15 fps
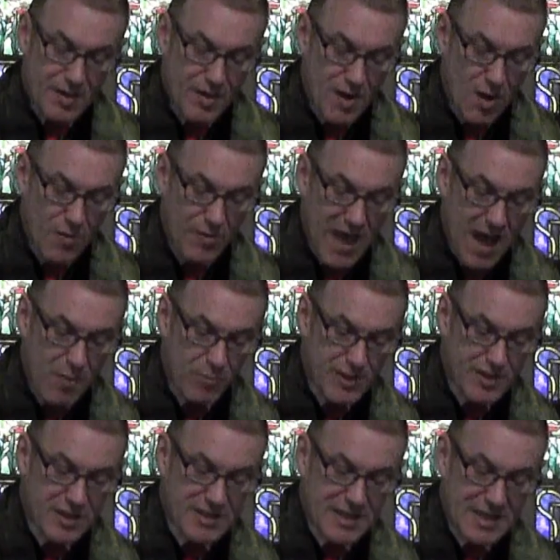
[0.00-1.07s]
To know
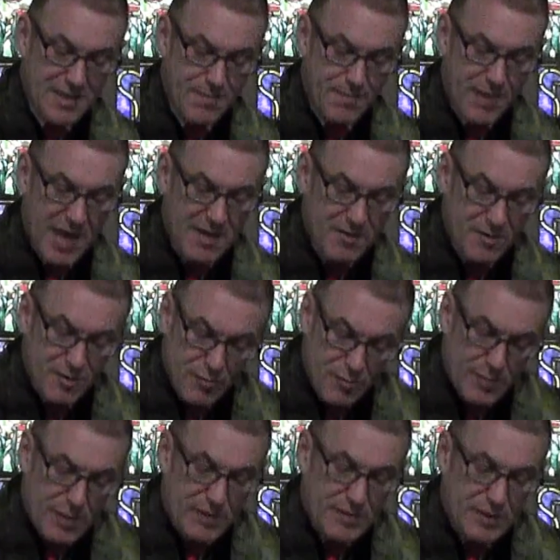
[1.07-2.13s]
that which is
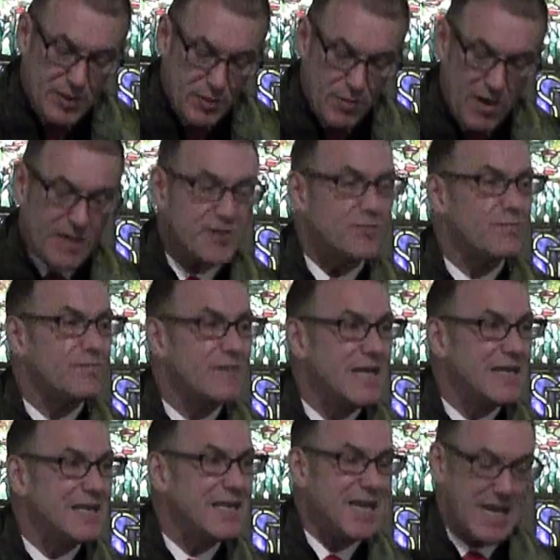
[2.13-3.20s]
impenetrable to us
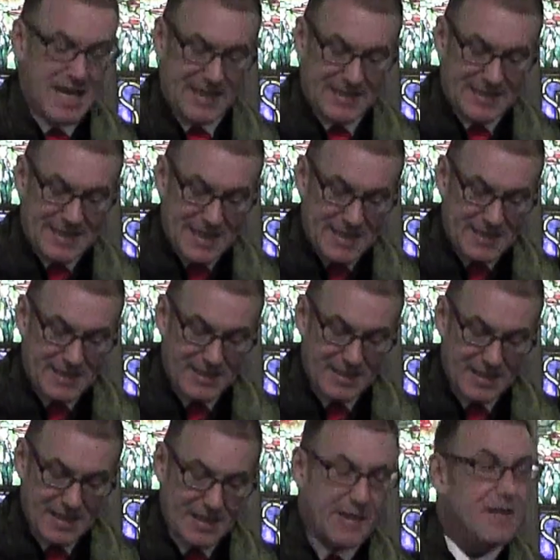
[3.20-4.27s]
really
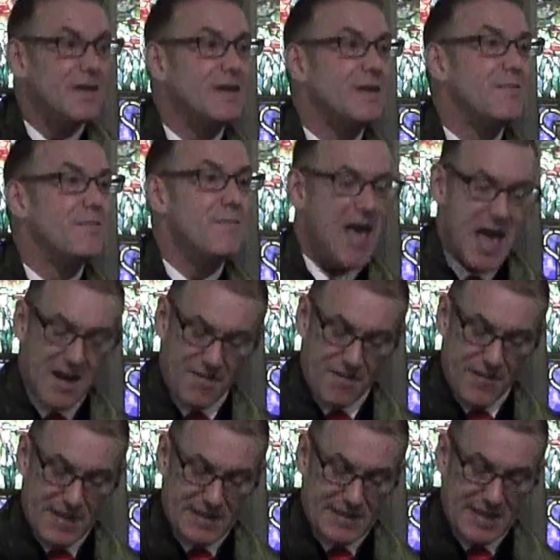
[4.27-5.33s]
exists,
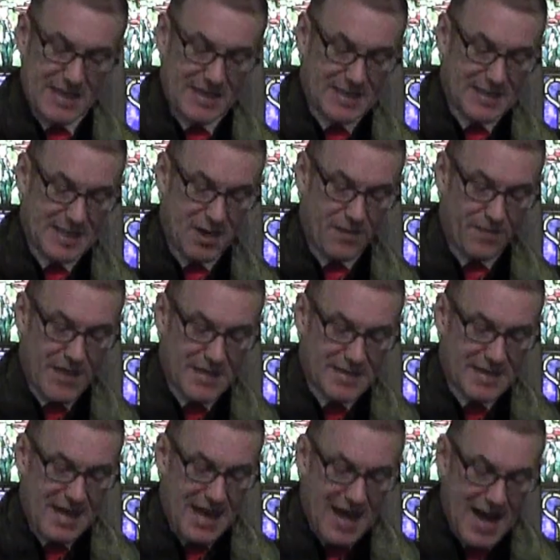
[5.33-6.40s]
manifesting itself
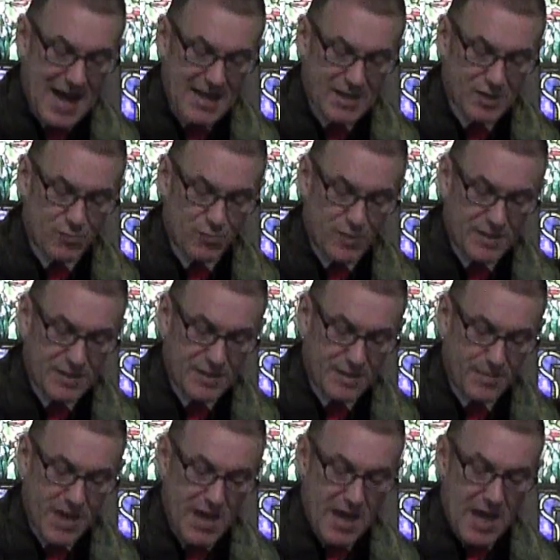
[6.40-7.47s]
as the highest
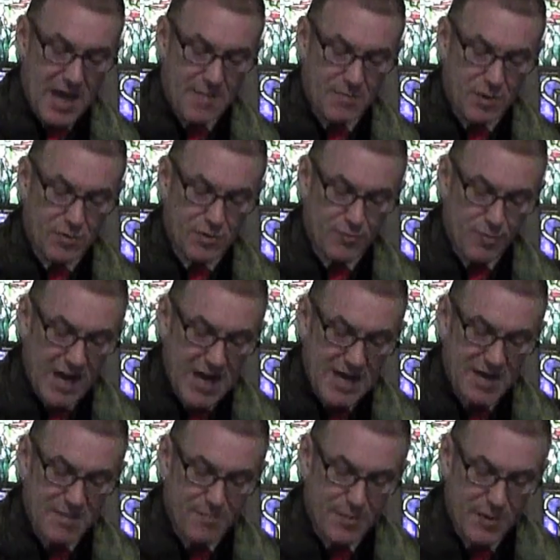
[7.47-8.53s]
wisdom and most
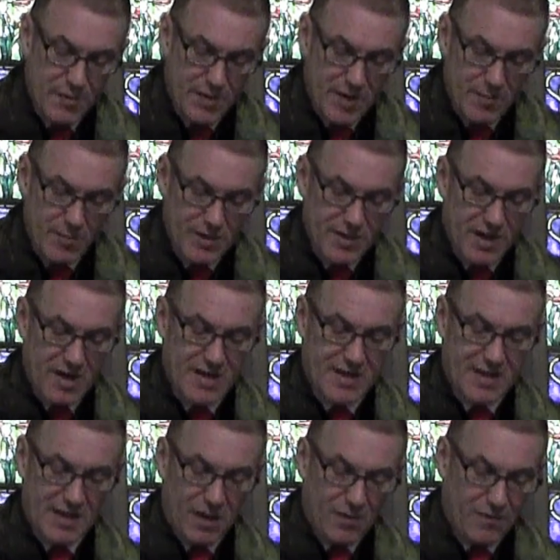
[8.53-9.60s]
radiant beauty which
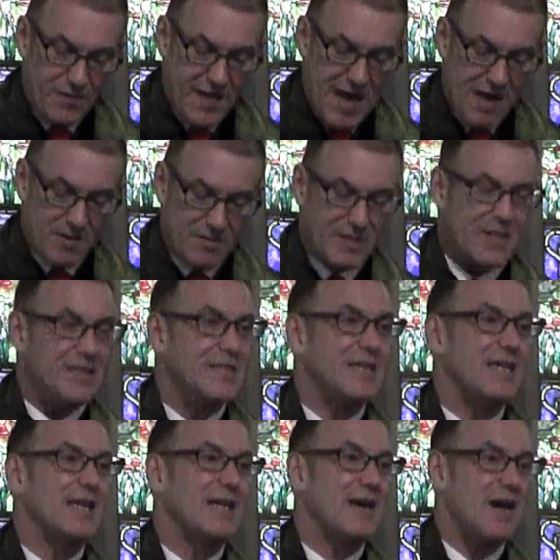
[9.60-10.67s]
our dull faculties
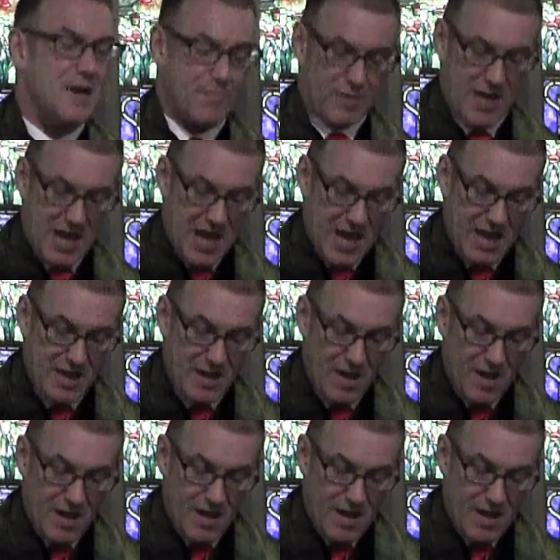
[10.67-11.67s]
can comprehend